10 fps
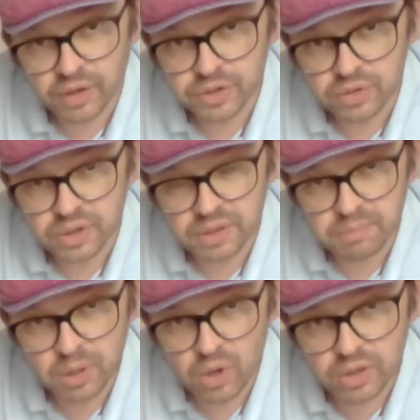Are you going to
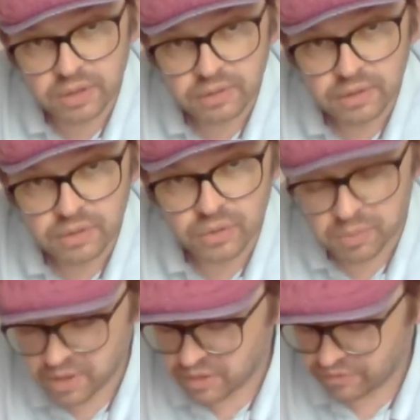block your
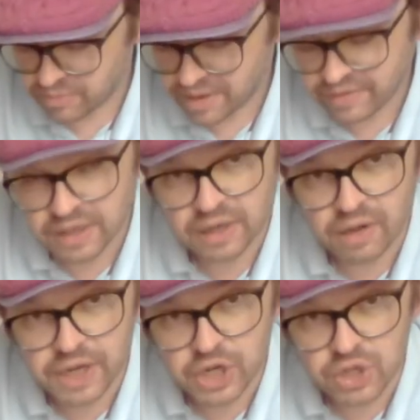opponent from having a
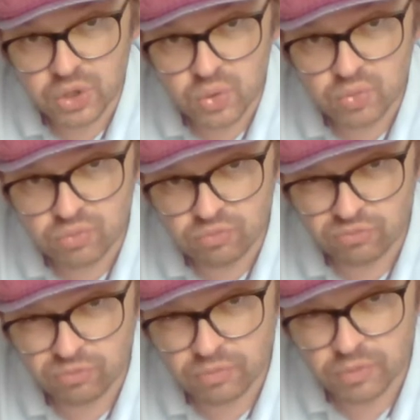line? Are you
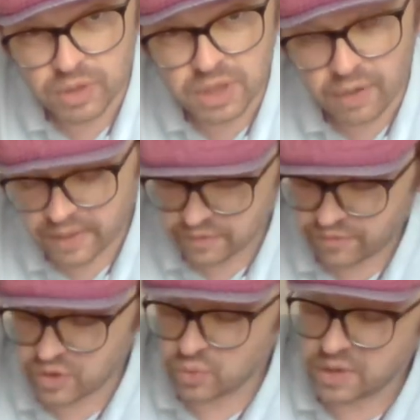going
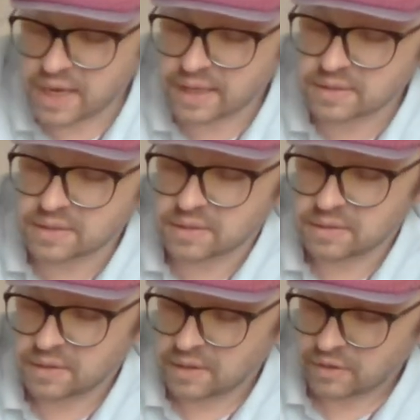for your next
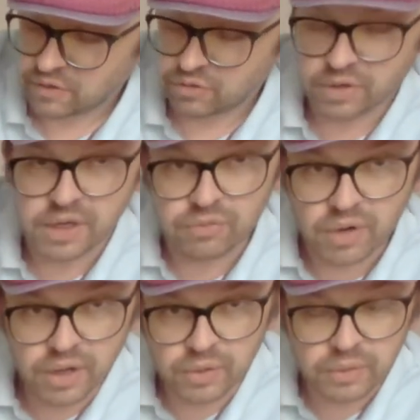3 in a
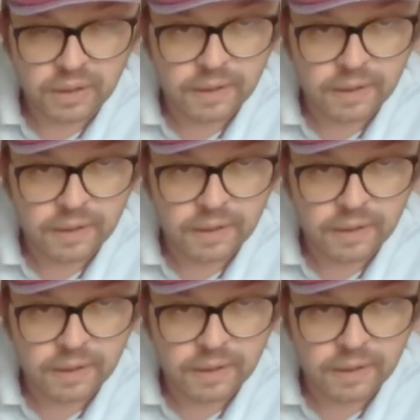row?